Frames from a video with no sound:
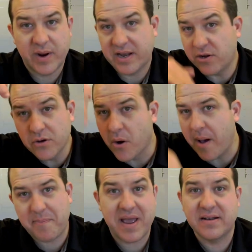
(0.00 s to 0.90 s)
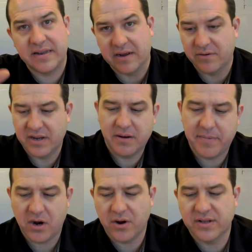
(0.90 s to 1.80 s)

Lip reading: And you can go up and down in America.